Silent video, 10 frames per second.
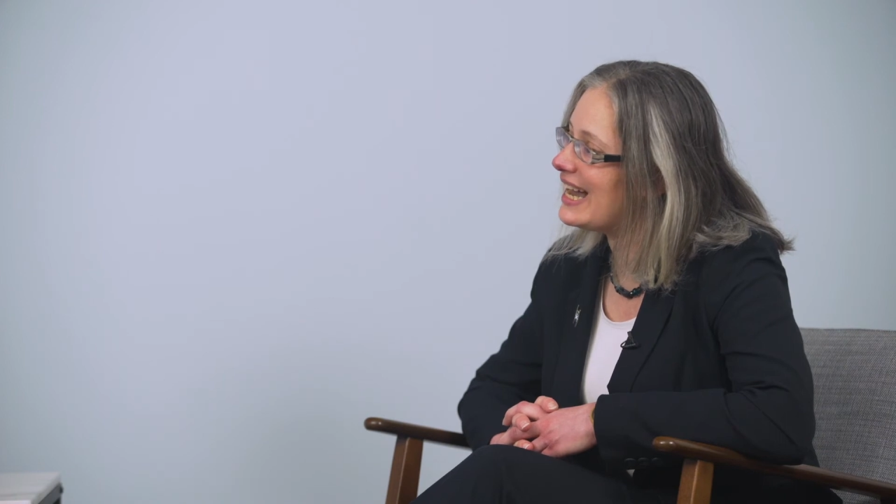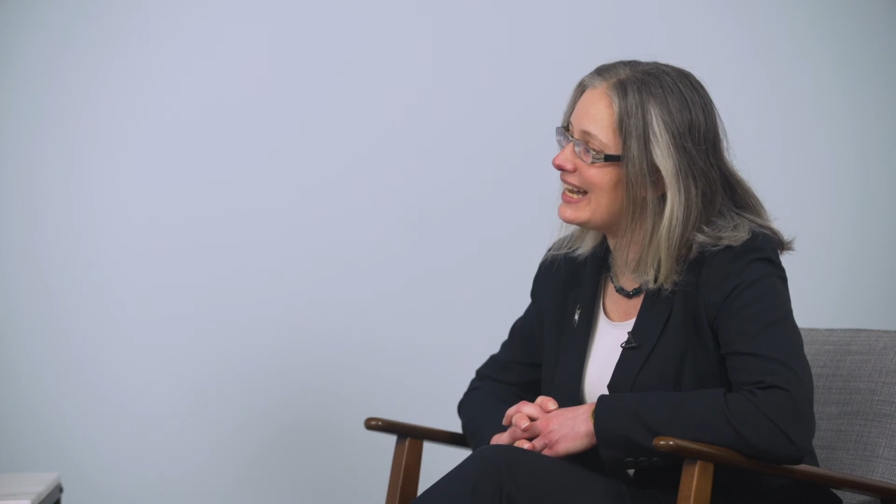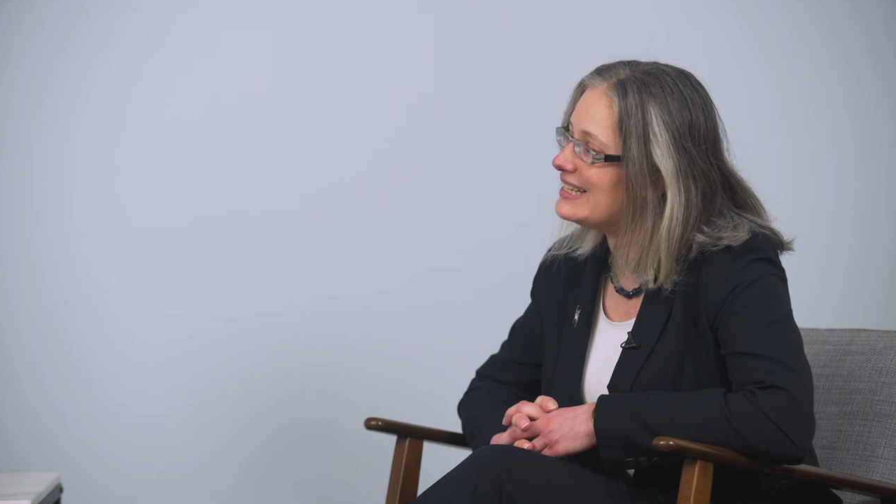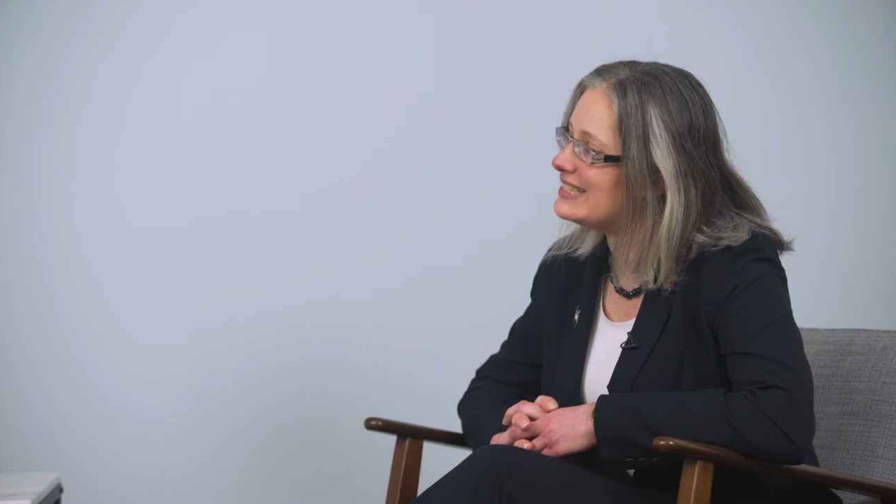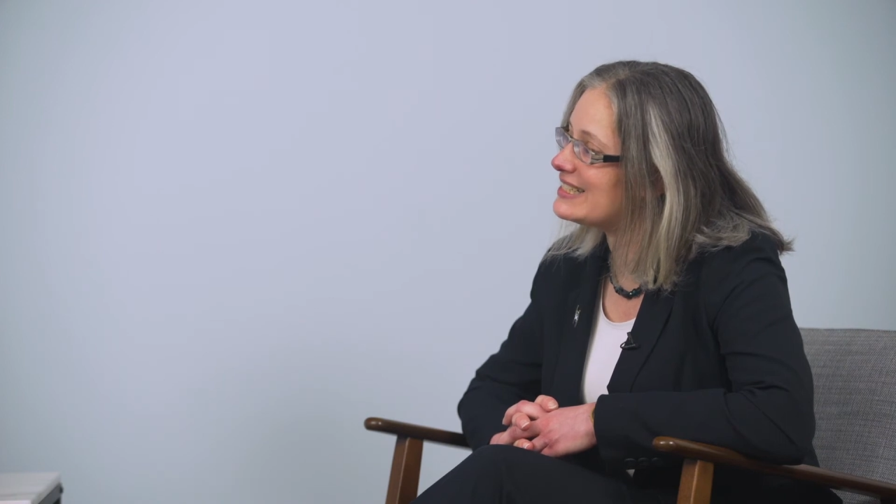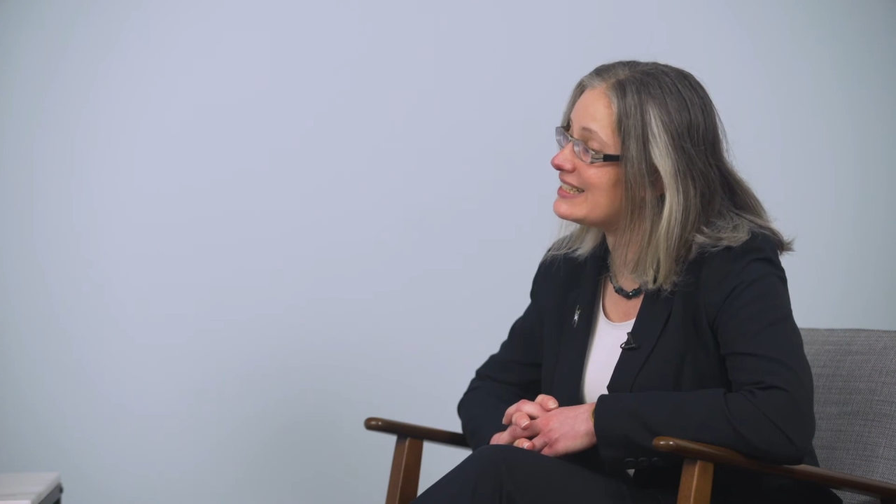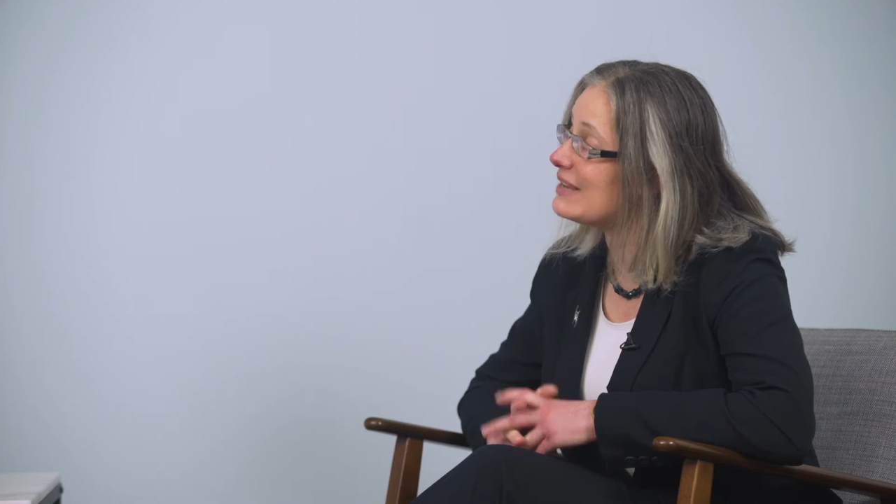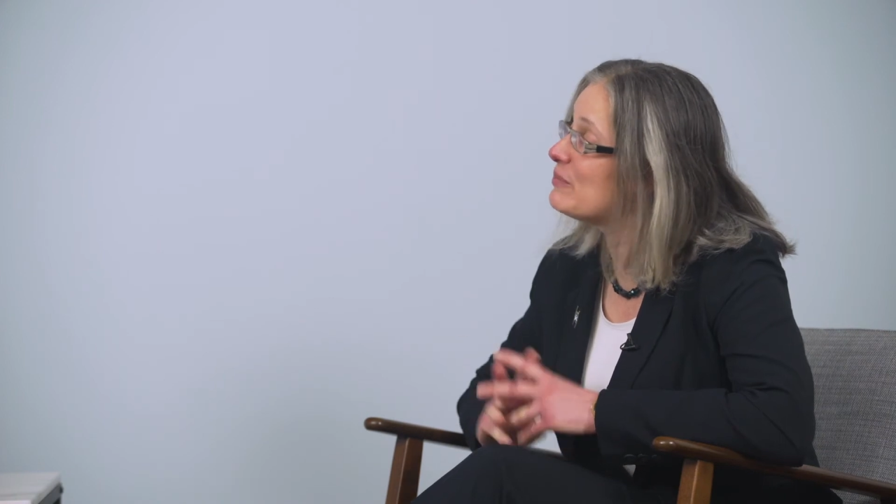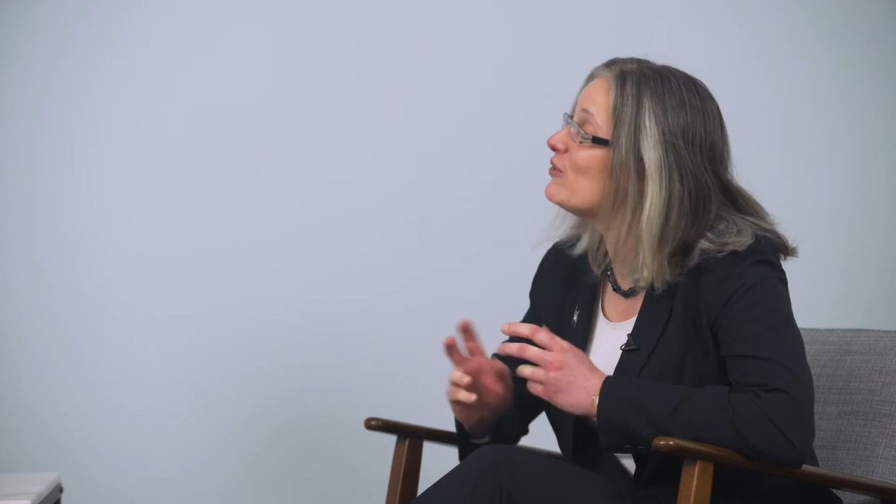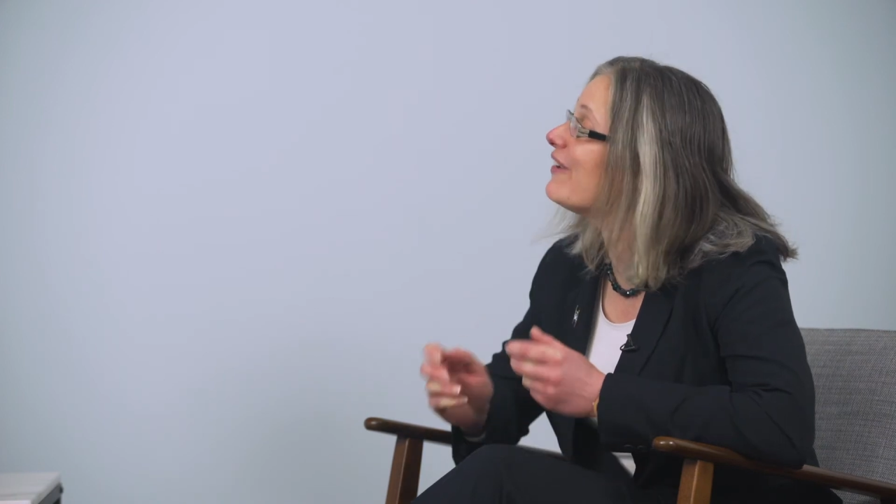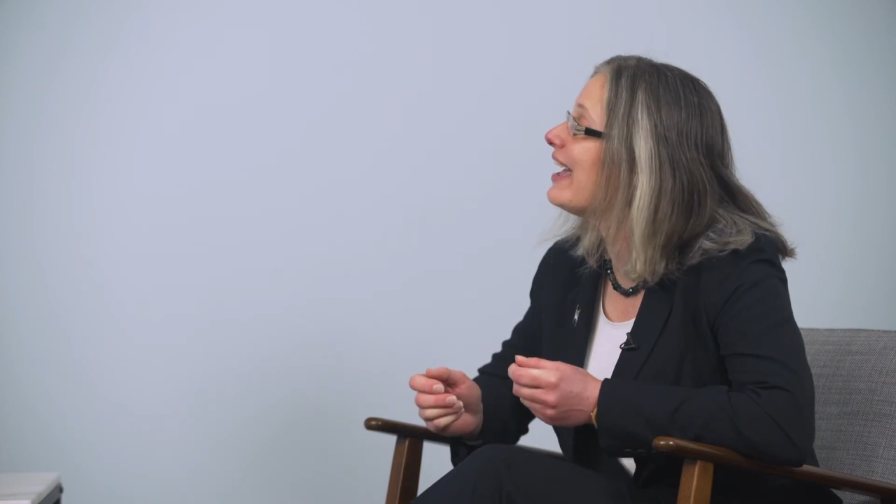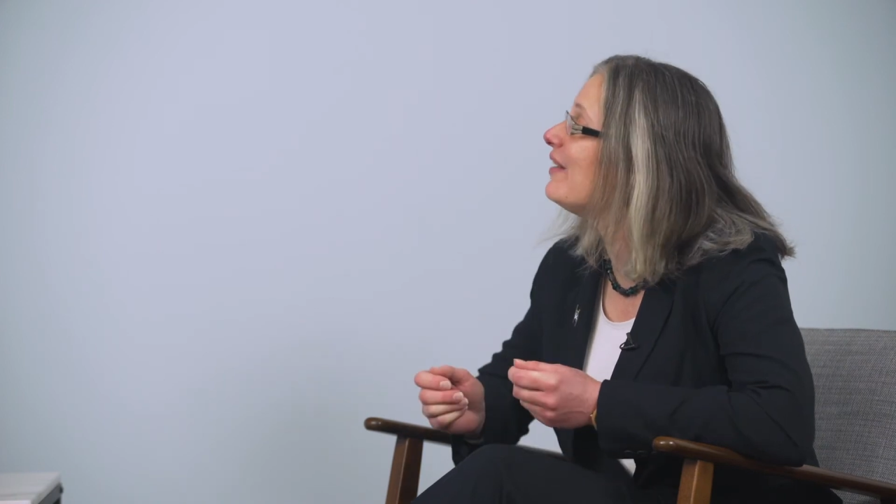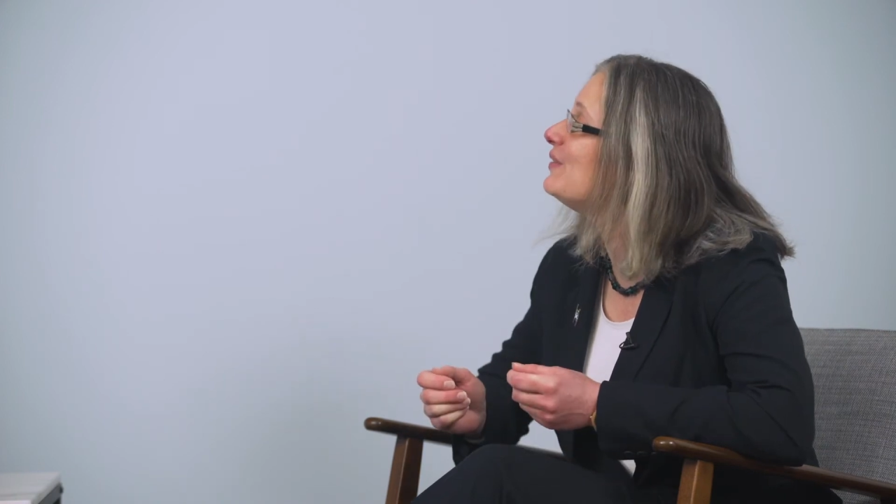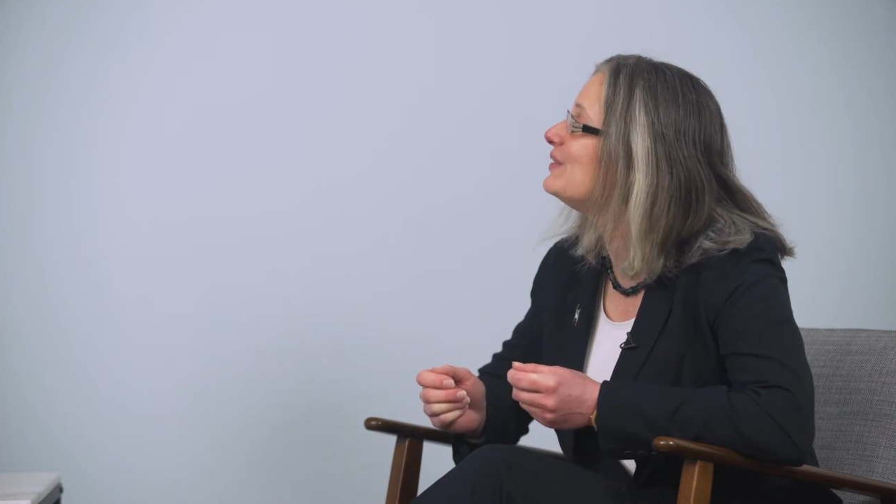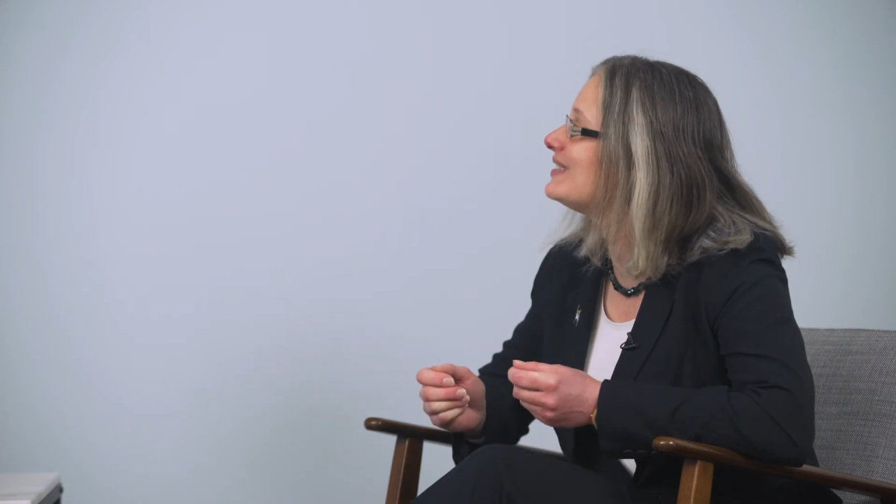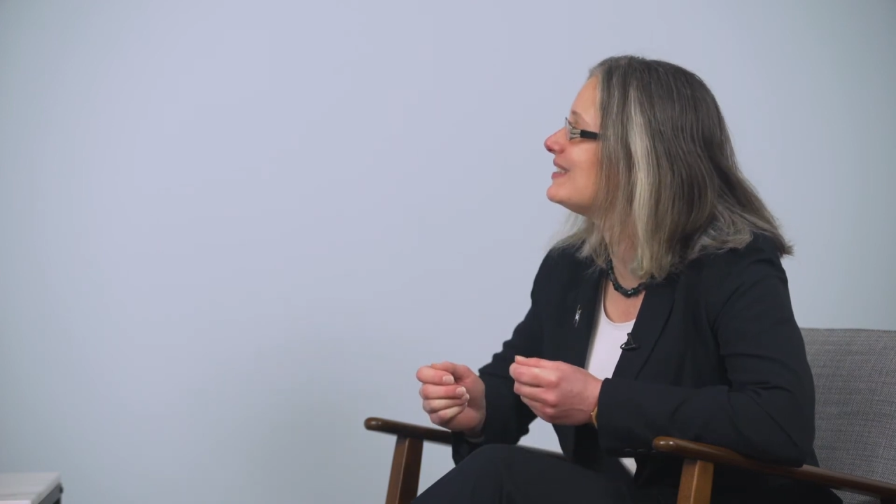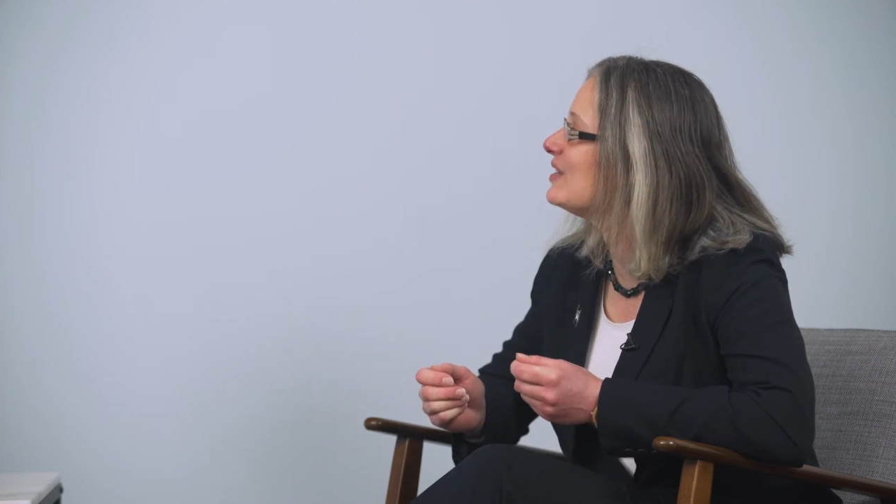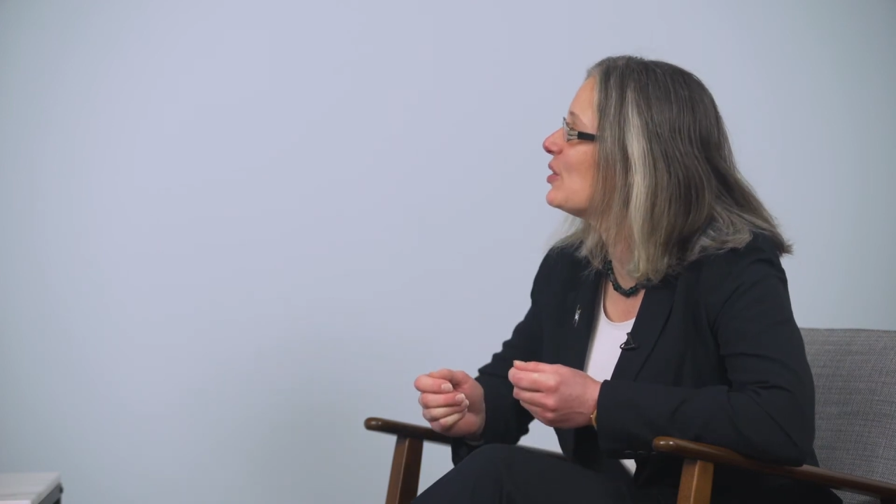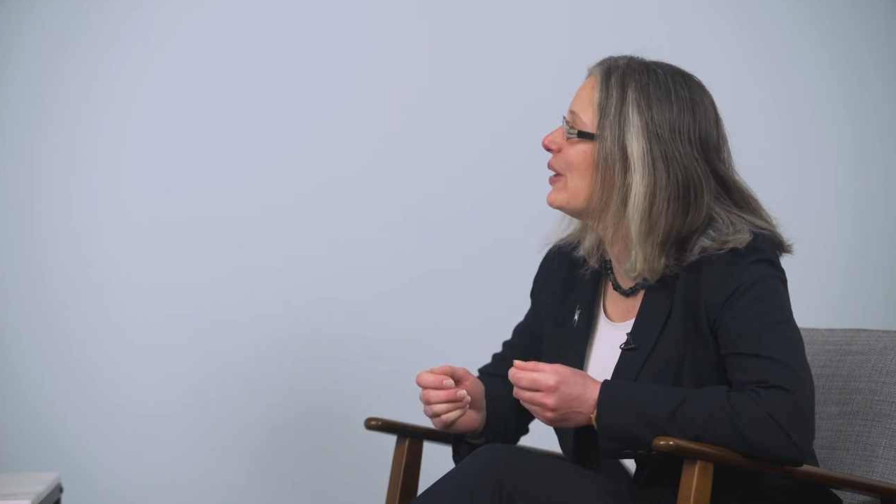And they both held the